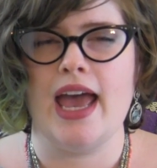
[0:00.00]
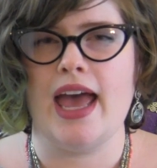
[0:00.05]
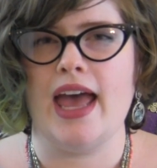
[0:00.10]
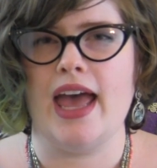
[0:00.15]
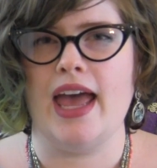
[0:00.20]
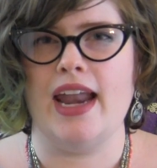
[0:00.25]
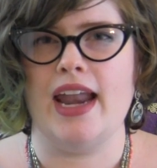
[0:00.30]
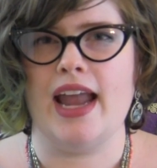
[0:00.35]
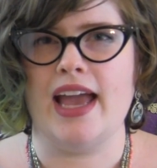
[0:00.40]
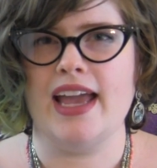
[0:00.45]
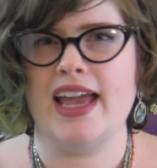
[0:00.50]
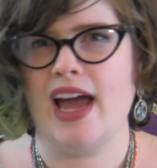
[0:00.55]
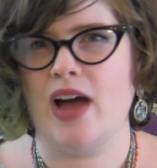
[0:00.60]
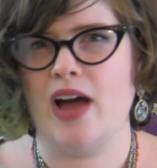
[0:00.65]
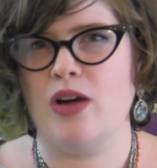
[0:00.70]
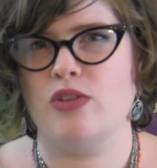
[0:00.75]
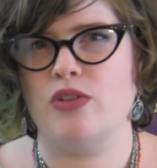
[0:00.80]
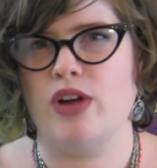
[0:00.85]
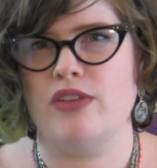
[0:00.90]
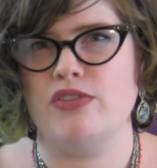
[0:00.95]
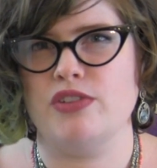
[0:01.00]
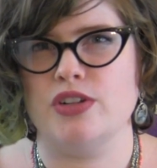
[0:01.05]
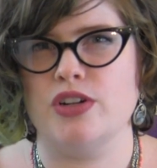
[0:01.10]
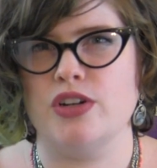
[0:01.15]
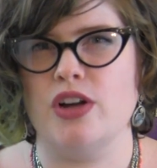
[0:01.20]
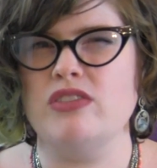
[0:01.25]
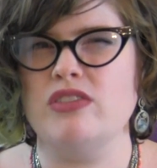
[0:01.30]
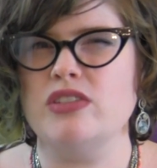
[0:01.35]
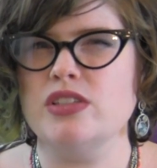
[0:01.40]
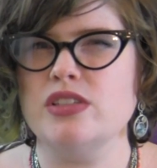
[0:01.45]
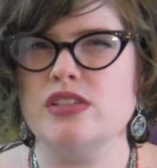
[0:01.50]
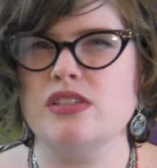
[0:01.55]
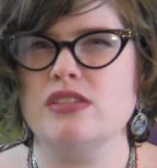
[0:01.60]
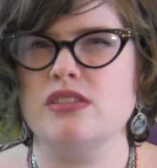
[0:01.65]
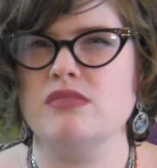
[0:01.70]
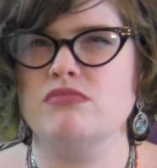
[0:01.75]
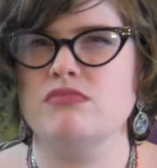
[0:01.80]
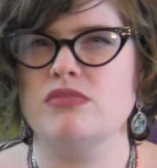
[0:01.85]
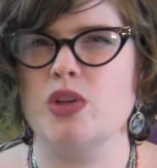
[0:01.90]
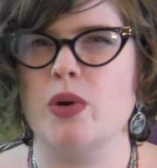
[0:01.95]
and I count graphic
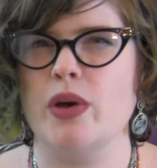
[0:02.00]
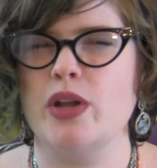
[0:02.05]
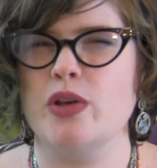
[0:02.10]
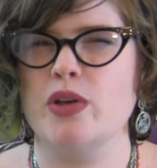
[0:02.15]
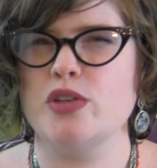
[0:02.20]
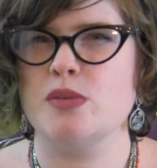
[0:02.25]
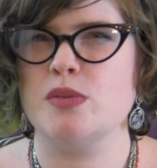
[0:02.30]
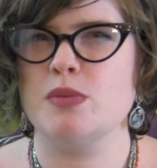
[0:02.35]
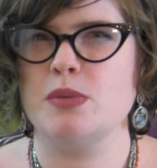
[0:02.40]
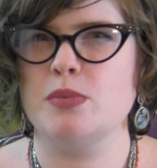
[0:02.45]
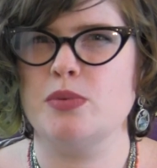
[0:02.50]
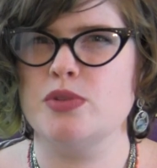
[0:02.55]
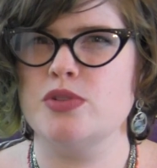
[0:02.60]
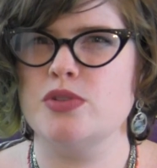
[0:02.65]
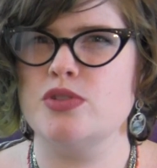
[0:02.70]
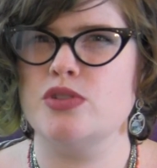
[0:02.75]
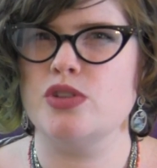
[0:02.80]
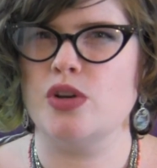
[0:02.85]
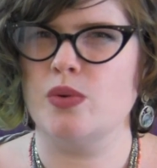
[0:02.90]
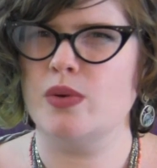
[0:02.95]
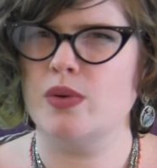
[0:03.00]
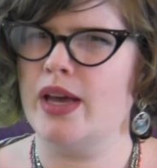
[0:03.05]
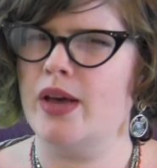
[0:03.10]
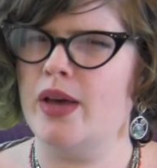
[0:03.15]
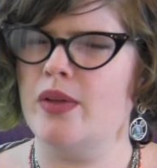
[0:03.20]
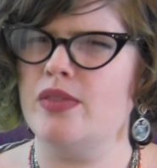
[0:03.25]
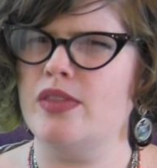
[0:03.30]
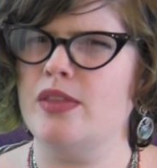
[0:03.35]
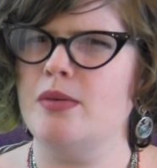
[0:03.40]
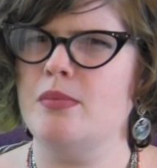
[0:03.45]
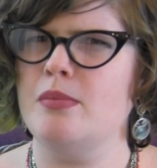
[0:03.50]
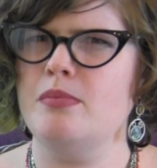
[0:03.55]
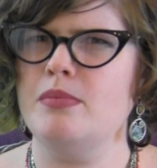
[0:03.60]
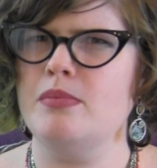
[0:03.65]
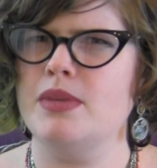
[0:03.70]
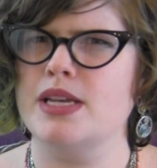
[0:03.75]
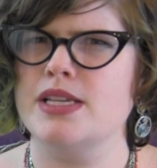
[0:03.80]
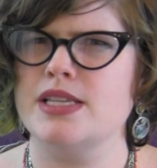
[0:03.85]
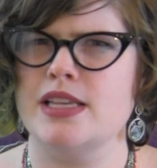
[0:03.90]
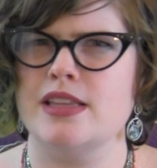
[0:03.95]
novels, though I know some people don't count them
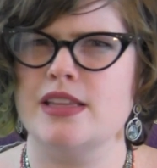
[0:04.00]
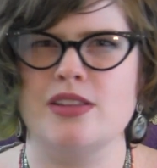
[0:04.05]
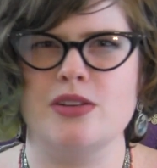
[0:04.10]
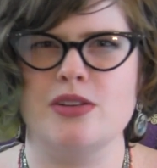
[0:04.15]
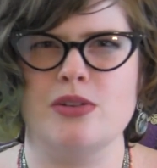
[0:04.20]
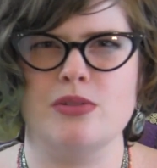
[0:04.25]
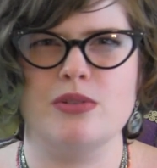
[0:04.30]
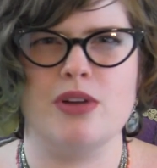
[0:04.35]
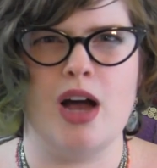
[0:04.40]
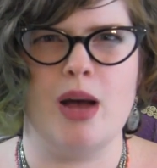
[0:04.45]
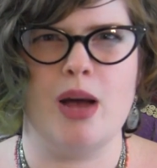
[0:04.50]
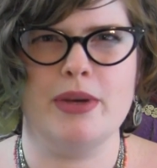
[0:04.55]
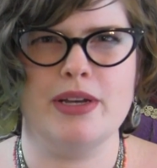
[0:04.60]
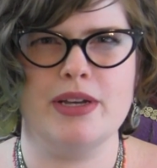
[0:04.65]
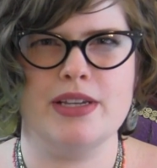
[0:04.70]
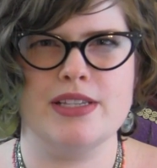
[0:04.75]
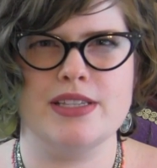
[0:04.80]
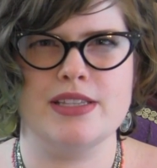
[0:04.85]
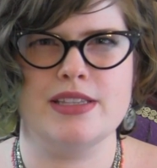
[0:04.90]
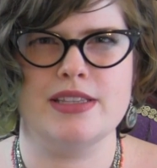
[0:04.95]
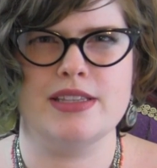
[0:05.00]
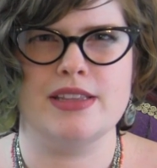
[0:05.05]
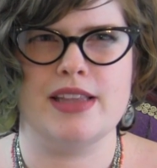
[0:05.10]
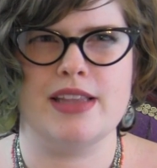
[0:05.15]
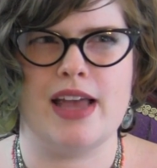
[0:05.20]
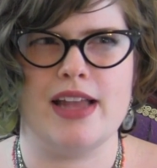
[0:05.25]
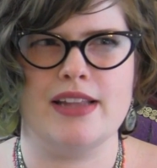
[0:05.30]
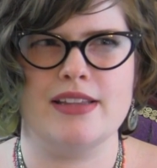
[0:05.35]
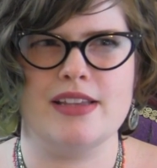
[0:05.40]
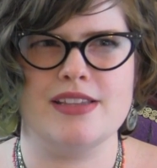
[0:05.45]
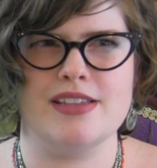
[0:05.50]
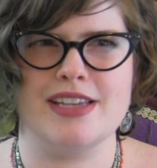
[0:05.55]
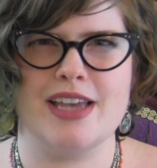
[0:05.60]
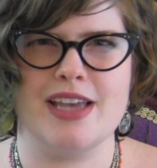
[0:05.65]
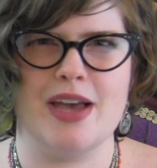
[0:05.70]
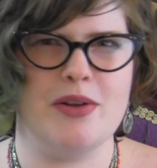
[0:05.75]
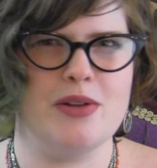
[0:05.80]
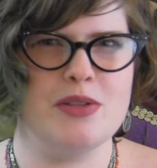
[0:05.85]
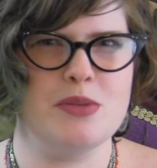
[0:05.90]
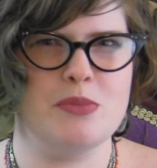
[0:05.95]
because they think they're comics and that doesn't
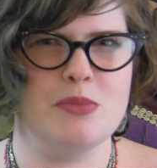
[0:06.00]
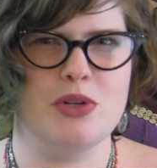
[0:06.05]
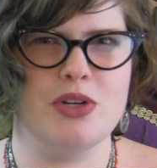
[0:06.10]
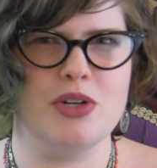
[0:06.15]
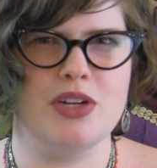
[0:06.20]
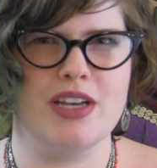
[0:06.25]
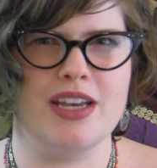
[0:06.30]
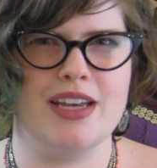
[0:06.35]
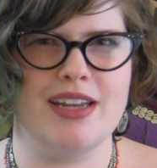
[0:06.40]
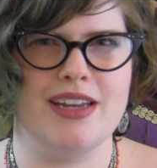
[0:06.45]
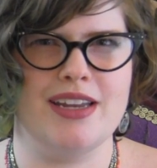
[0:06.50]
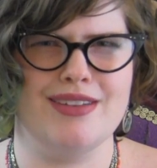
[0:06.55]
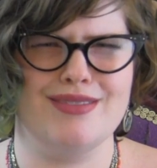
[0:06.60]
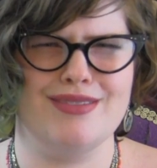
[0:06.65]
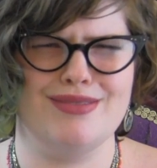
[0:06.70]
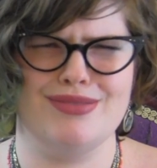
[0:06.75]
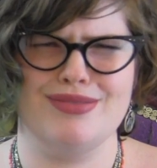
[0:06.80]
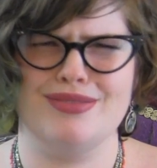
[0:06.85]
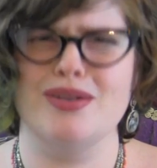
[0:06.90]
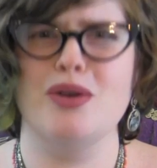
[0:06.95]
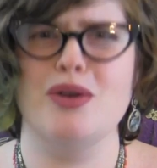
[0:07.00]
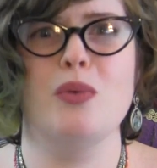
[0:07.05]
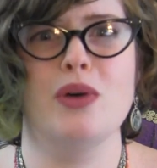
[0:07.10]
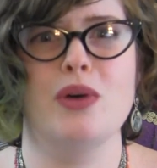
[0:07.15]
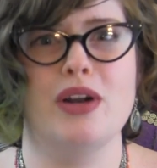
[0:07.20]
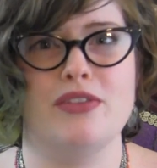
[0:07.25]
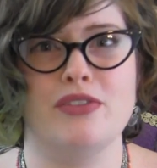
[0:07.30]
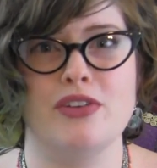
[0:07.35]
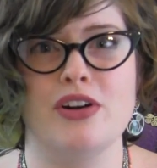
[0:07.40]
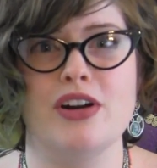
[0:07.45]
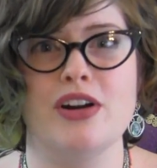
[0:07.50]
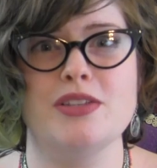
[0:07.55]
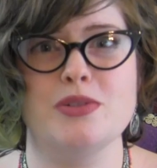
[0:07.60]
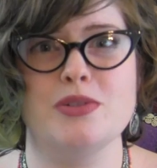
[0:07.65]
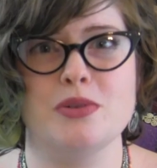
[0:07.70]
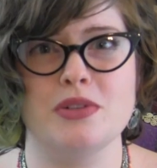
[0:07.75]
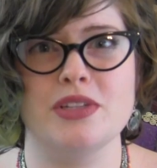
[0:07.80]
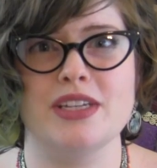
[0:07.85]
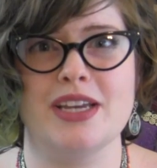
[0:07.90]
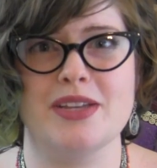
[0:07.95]
count as a book, and whatever, it
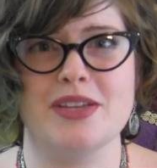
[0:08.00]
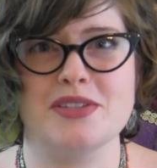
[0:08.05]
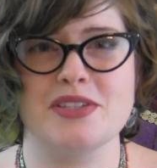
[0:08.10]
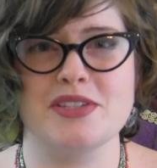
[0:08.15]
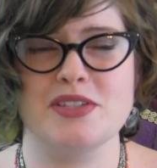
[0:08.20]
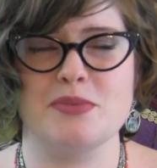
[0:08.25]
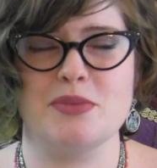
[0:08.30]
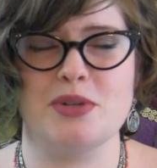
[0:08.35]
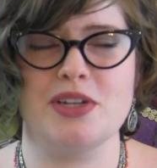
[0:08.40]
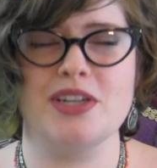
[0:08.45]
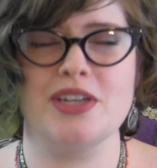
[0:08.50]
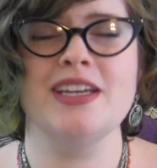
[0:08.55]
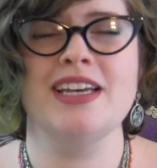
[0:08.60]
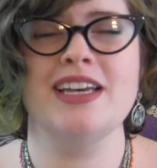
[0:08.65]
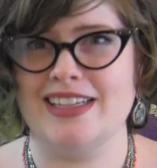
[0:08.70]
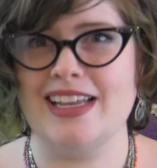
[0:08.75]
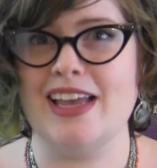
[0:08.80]
totally counts as a book.